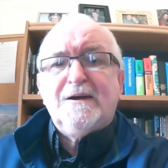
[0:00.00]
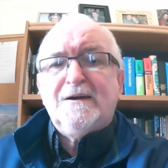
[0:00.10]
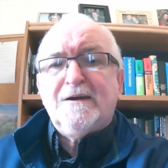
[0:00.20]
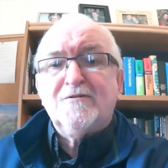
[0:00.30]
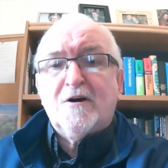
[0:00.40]

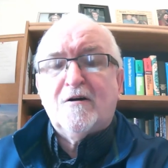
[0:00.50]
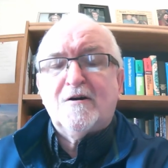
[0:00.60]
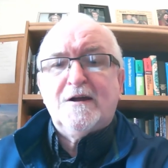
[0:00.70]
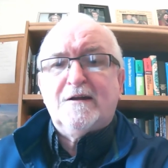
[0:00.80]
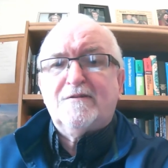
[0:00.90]

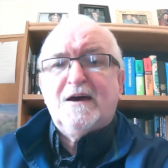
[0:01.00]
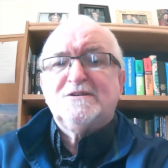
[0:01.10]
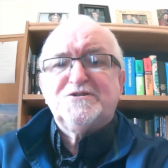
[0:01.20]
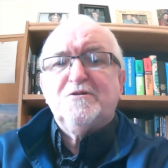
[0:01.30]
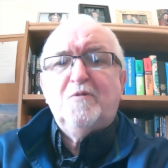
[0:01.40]
incarnate.
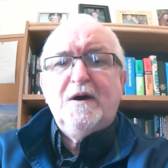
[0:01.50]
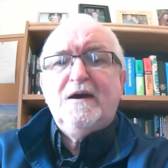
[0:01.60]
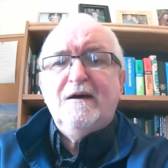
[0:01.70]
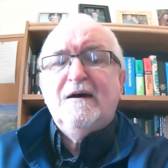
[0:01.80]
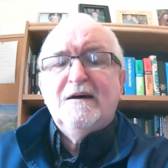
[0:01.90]
That's the
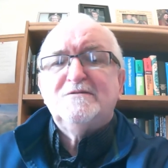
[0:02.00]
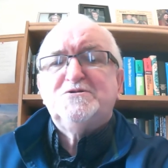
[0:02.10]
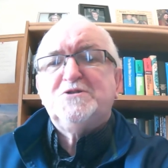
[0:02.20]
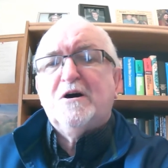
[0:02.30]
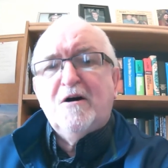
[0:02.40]
way
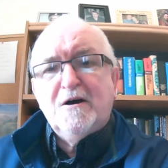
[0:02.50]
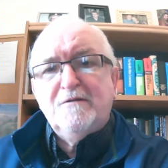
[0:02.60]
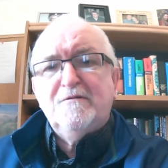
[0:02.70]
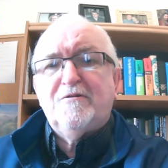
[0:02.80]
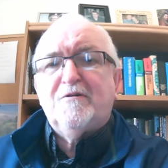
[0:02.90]

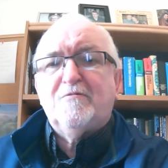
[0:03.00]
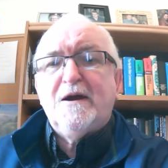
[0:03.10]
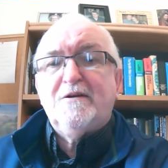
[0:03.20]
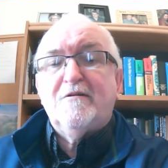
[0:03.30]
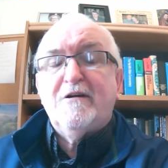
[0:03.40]
John, the
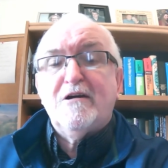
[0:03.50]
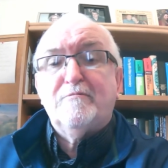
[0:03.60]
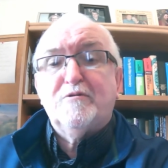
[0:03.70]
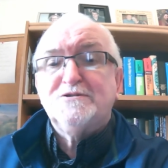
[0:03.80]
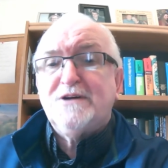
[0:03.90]
writer here,
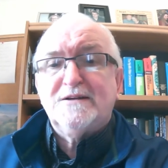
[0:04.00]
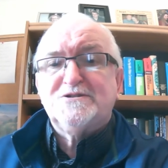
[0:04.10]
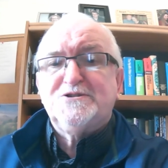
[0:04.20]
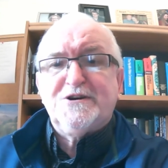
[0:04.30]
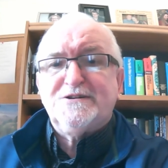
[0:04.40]

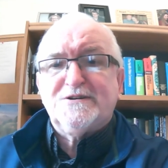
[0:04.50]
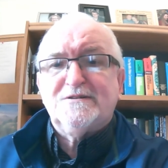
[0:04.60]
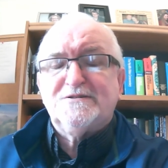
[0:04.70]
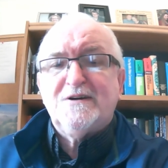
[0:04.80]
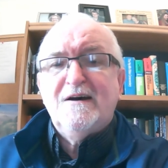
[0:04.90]
presents
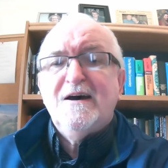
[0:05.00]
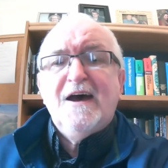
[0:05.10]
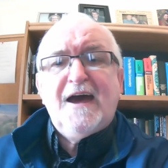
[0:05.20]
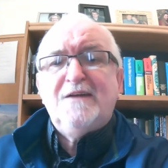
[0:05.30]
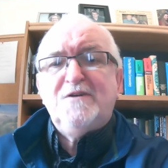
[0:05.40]
Jesus.
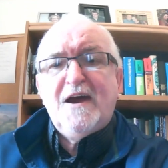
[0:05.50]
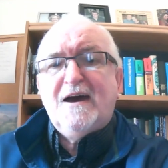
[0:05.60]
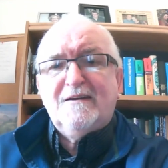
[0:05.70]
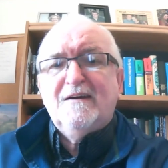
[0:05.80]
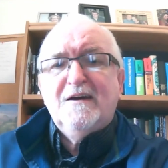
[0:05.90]
And
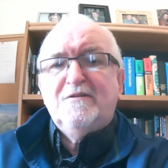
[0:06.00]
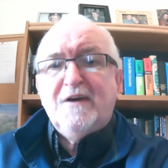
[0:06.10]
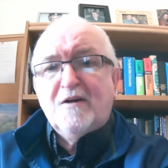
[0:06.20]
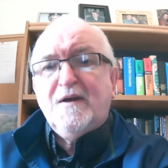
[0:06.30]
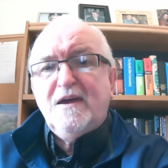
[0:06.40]
yet,
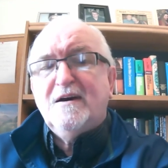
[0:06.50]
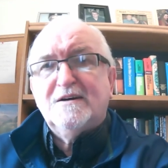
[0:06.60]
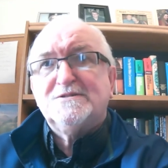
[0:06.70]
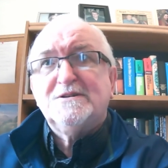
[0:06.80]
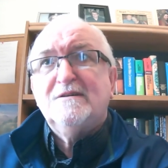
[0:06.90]
there he
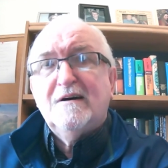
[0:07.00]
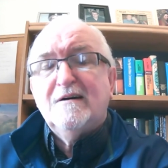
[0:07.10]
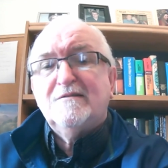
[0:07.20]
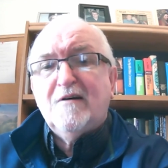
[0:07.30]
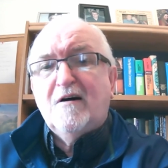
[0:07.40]
is,
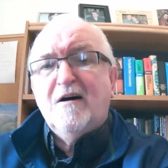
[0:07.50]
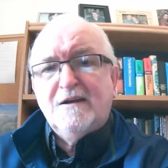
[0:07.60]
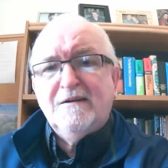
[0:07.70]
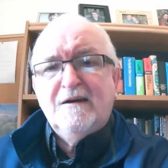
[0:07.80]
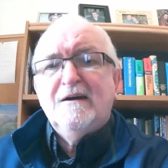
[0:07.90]

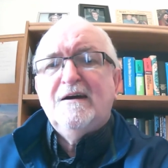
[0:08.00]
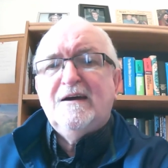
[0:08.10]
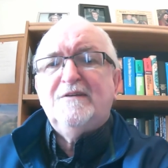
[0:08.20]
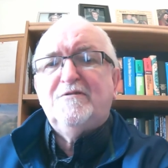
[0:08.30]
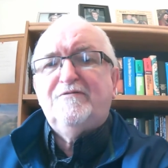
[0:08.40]
God
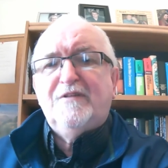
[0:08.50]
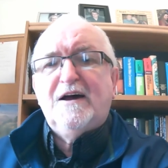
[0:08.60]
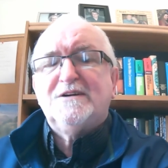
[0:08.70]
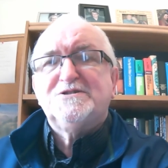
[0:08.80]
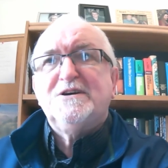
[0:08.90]
in the
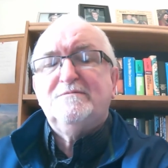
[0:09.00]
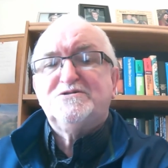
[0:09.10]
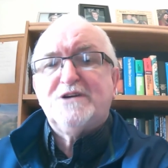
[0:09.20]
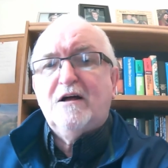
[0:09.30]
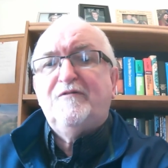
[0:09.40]
flesh
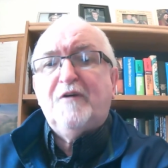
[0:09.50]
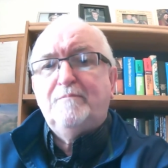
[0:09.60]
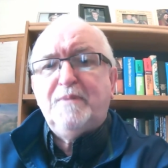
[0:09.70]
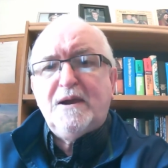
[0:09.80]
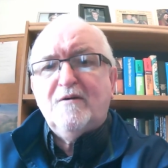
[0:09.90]
himself,
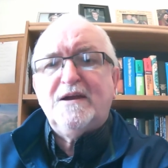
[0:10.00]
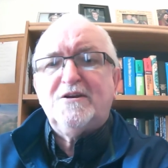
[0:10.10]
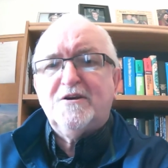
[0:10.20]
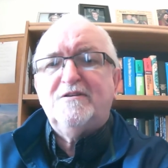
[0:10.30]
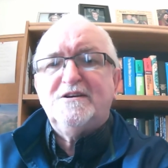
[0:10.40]
appearing
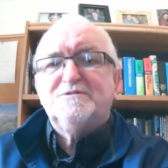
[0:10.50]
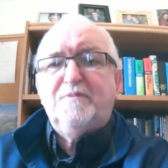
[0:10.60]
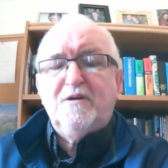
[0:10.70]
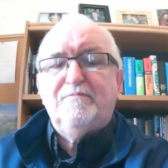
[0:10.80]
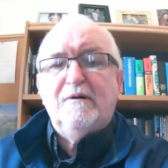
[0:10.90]
to these
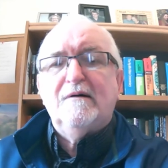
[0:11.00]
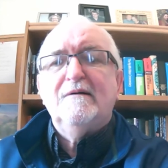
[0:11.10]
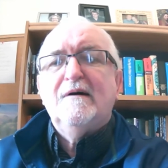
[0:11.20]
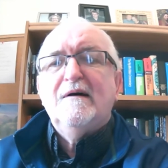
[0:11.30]
people,